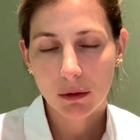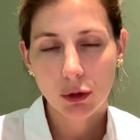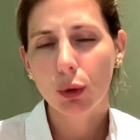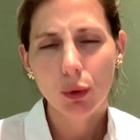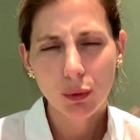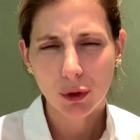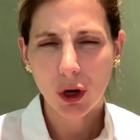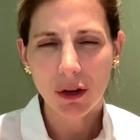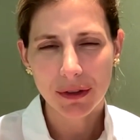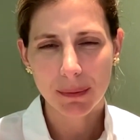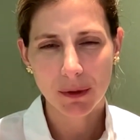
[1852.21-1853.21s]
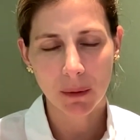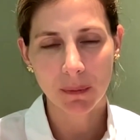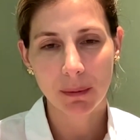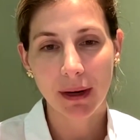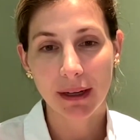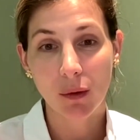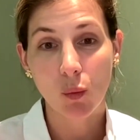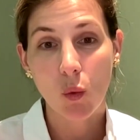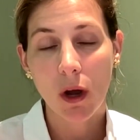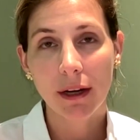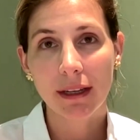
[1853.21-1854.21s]
two concepts come to mind,
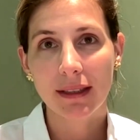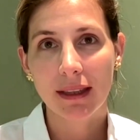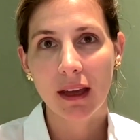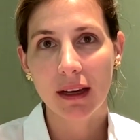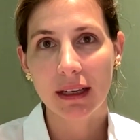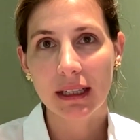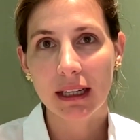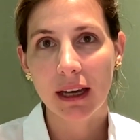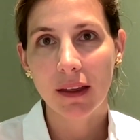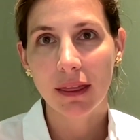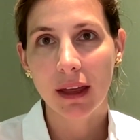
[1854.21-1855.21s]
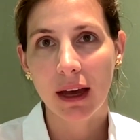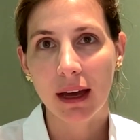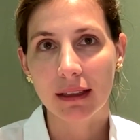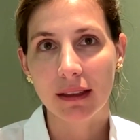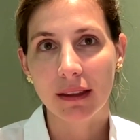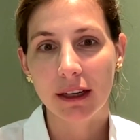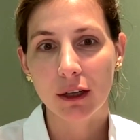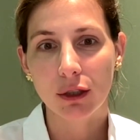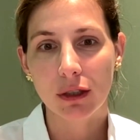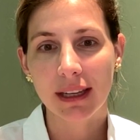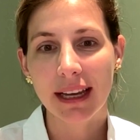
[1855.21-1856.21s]
and one is the idea that
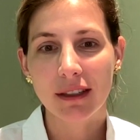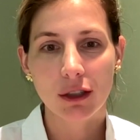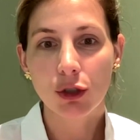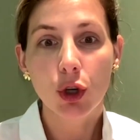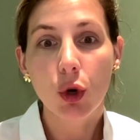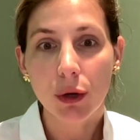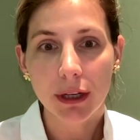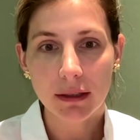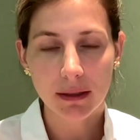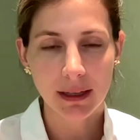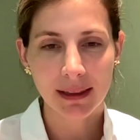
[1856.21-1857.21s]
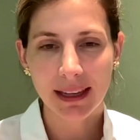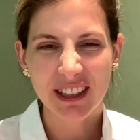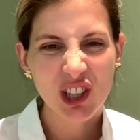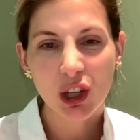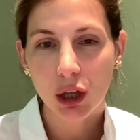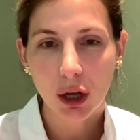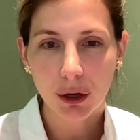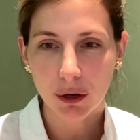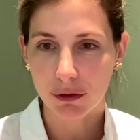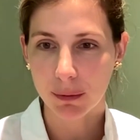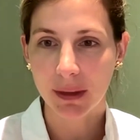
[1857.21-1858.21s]
there's less noise and less
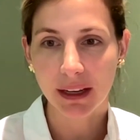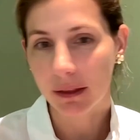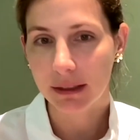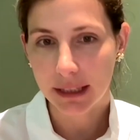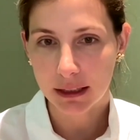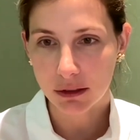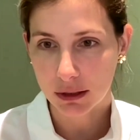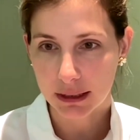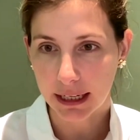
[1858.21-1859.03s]
clutter from like the day to